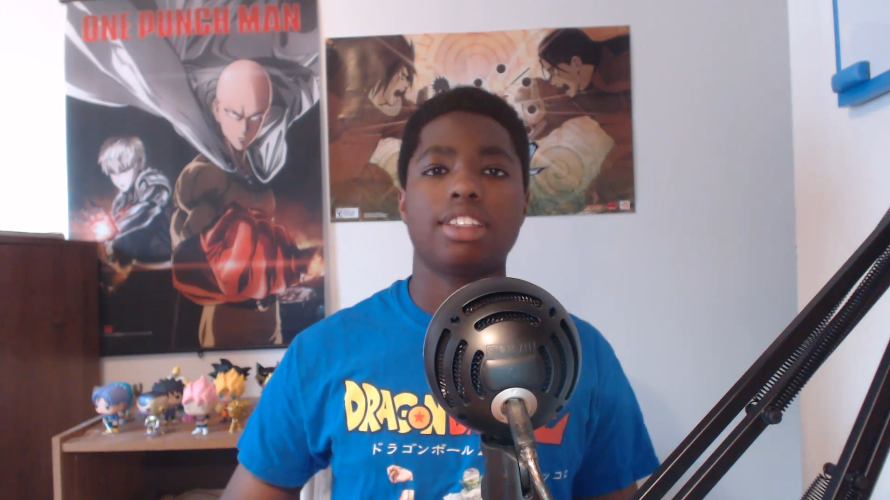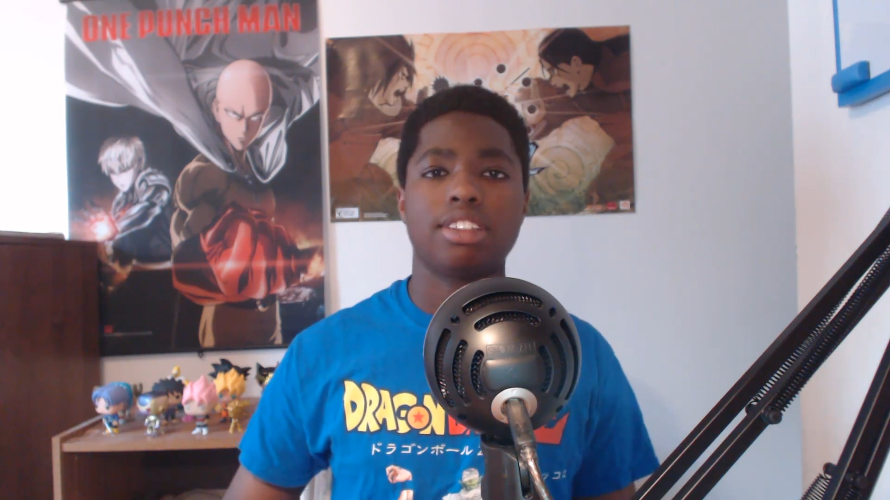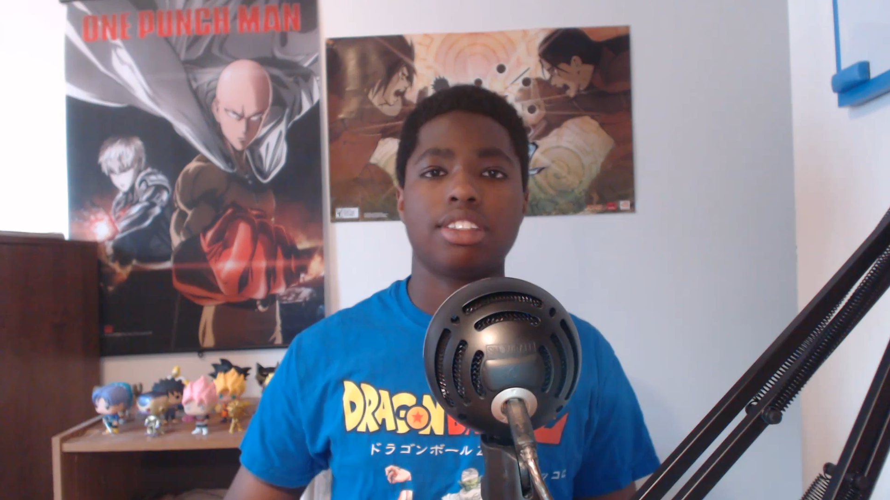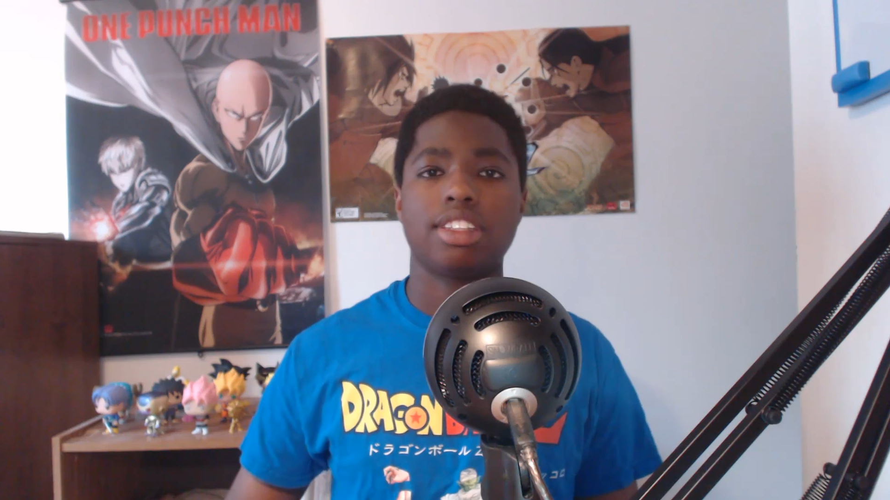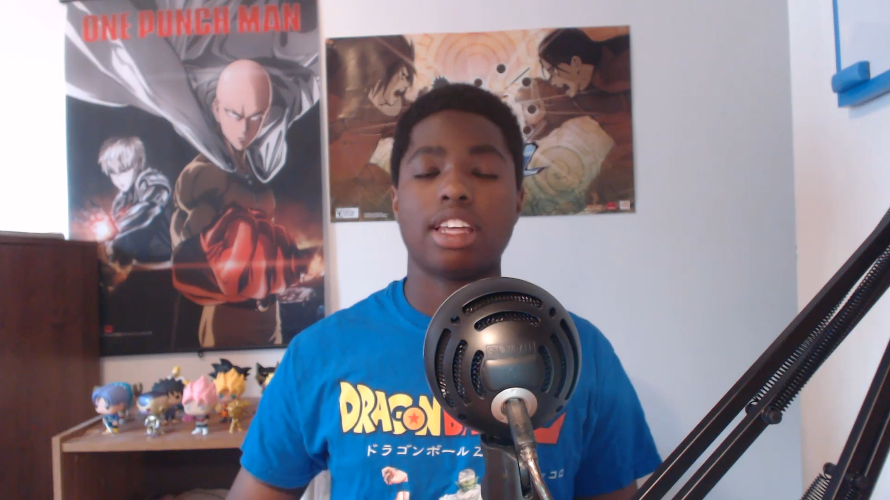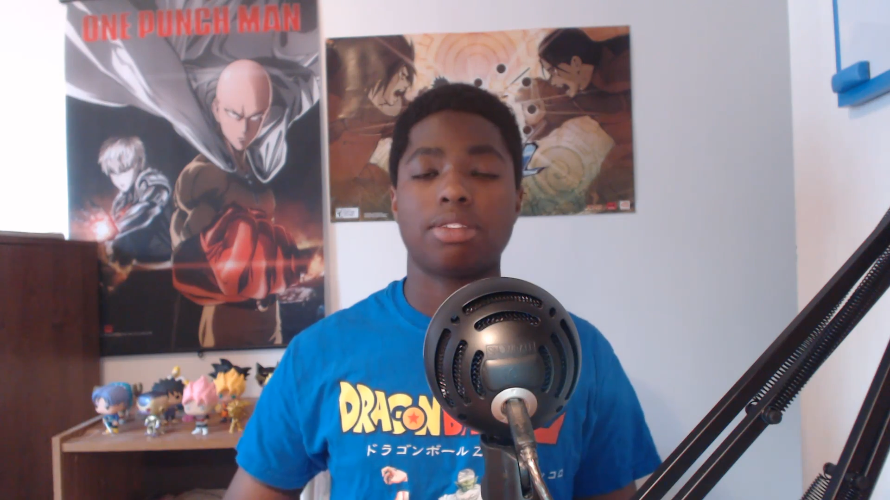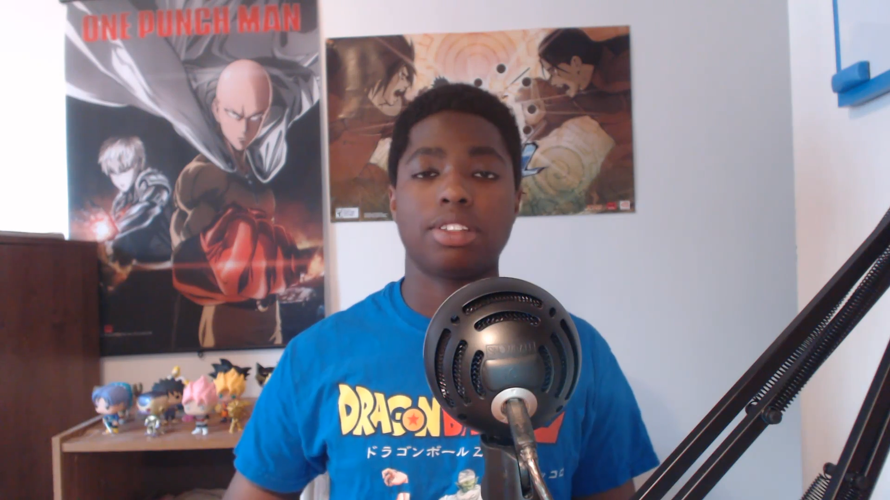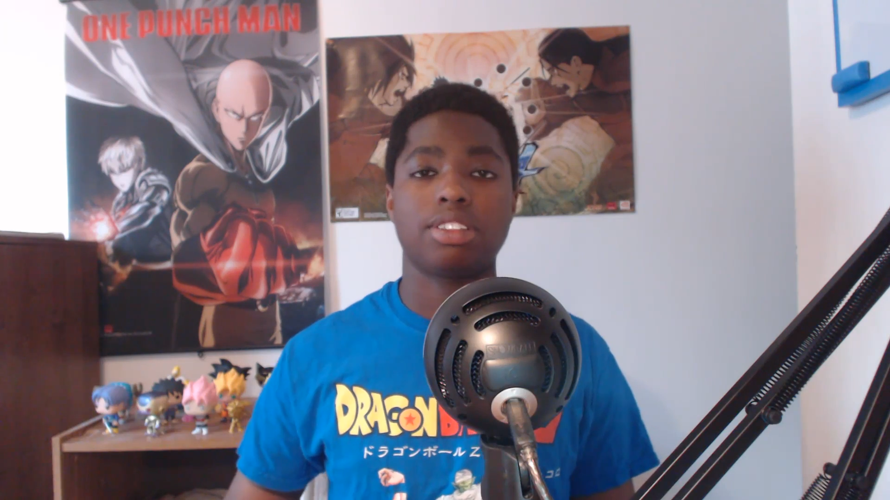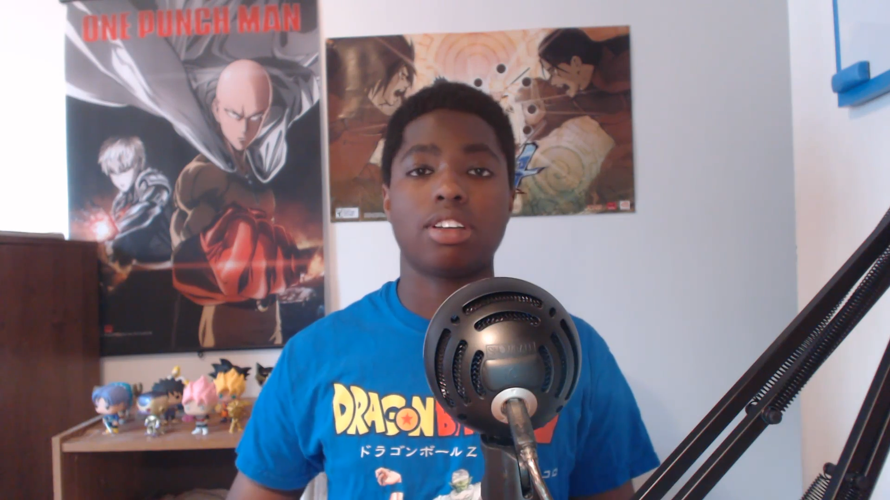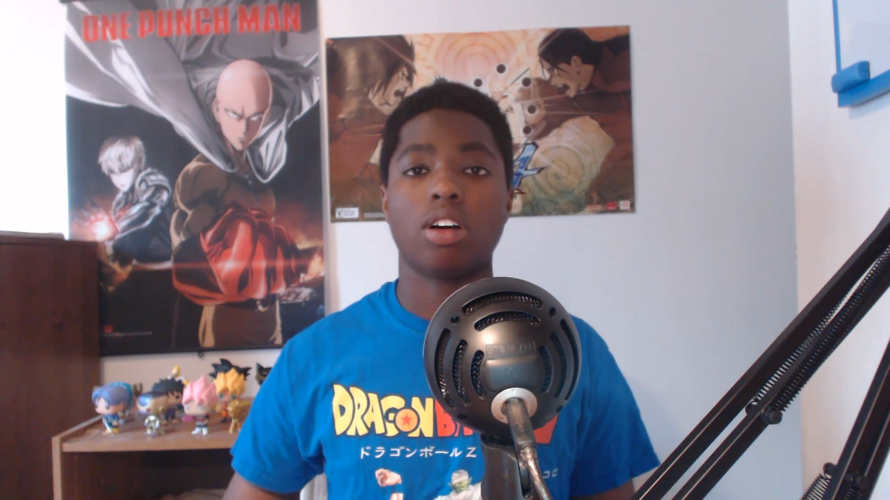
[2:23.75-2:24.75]
is, that's
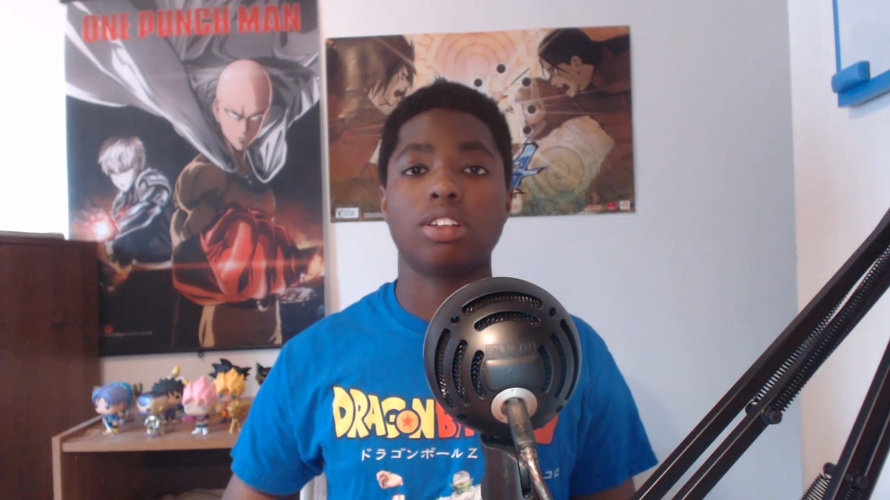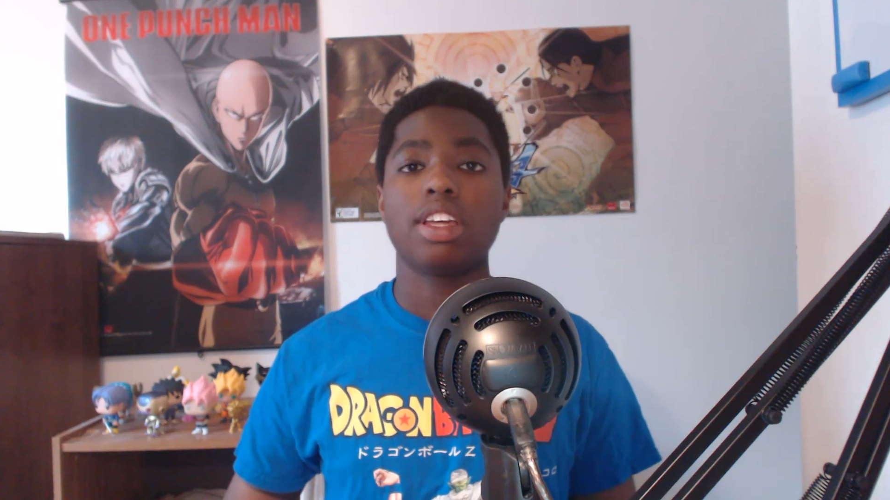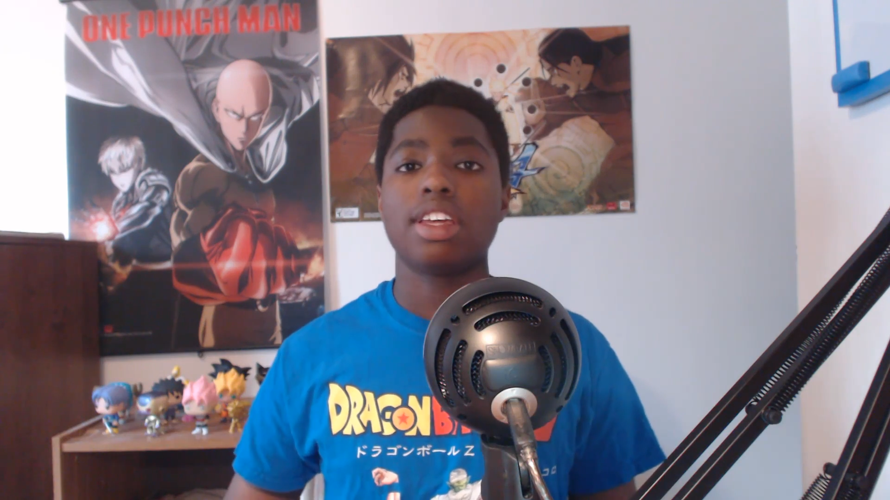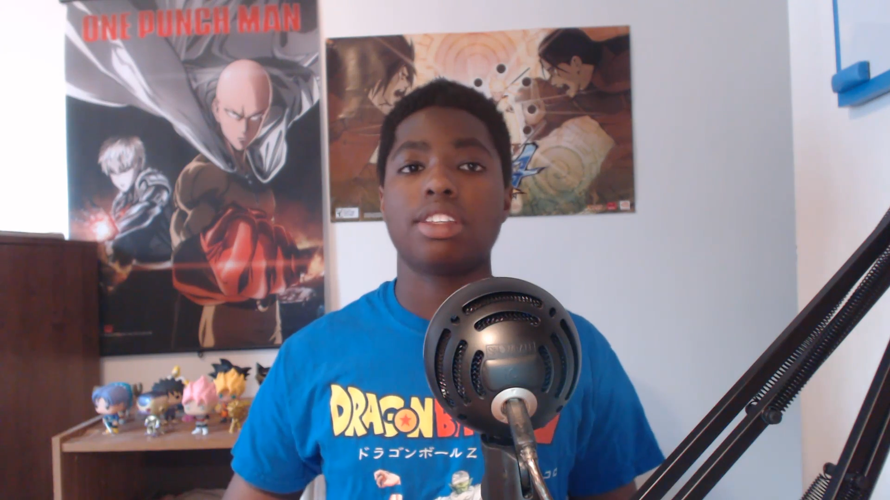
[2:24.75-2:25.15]
what it's called,